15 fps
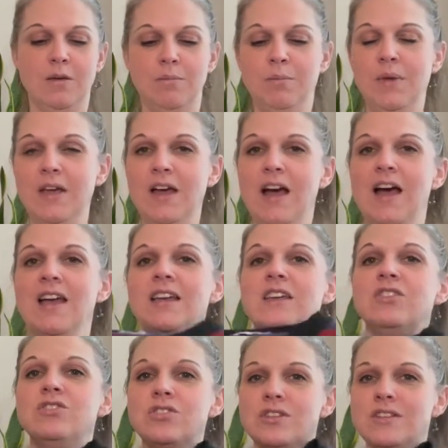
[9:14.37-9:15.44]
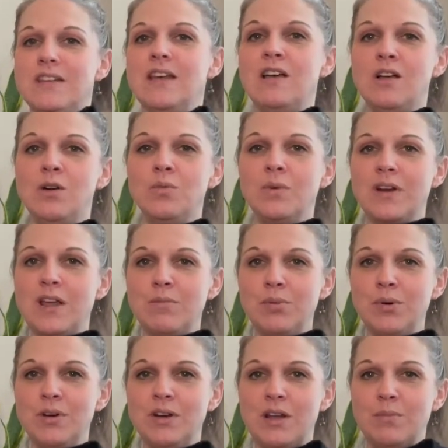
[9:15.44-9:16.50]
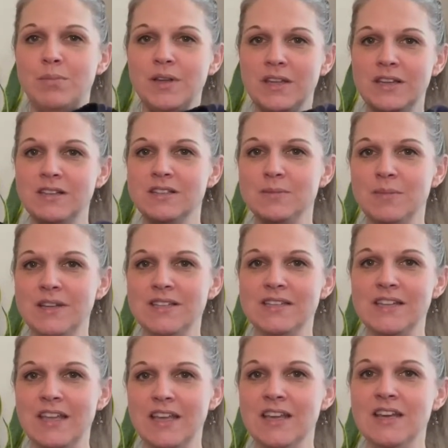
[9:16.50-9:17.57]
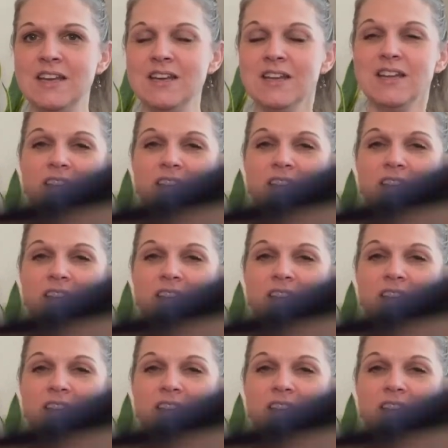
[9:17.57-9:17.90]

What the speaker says: But I can just tell when I put it up against my skin,